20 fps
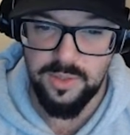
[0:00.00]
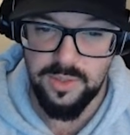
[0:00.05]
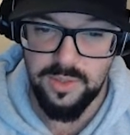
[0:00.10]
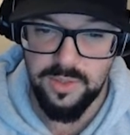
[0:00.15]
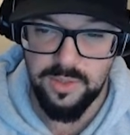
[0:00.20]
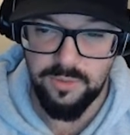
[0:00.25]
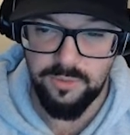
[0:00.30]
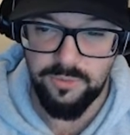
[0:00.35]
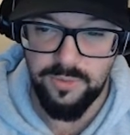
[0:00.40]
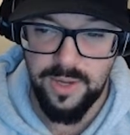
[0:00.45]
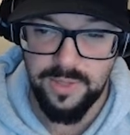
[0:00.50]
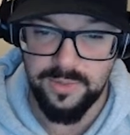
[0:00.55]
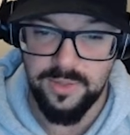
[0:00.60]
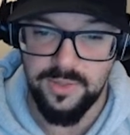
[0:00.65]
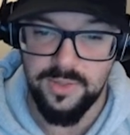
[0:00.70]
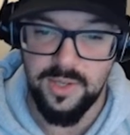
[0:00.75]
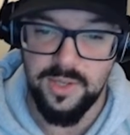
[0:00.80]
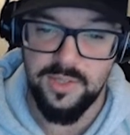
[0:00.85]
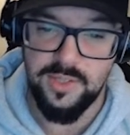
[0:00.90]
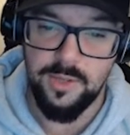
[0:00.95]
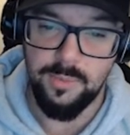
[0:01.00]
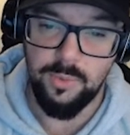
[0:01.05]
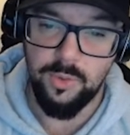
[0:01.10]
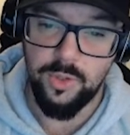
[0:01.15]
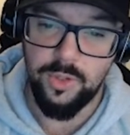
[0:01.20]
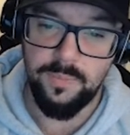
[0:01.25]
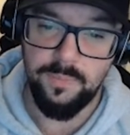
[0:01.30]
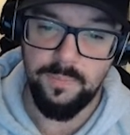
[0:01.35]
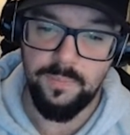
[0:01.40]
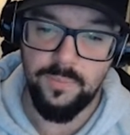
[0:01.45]
it's a fantasized
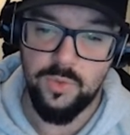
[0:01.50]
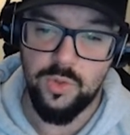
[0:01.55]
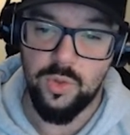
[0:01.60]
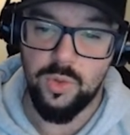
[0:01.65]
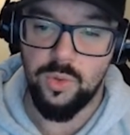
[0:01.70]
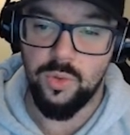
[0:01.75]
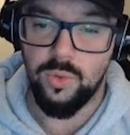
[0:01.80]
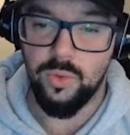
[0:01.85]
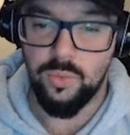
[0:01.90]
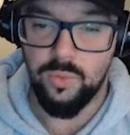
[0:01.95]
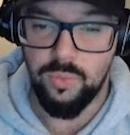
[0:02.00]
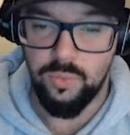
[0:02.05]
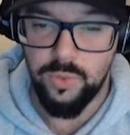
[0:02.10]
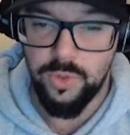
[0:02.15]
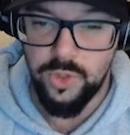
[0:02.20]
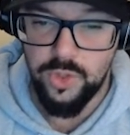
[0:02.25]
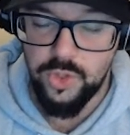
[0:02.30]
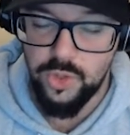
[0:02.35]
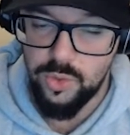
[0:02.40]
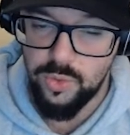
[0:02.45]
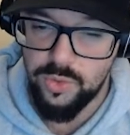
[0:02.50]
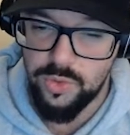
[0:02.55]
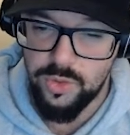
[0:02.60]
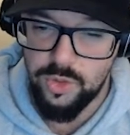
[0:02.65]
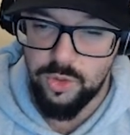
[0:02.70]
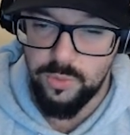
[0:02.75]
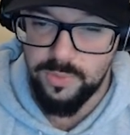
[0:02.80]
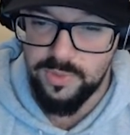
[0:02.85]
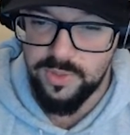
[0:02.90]
neighborhood, which uses human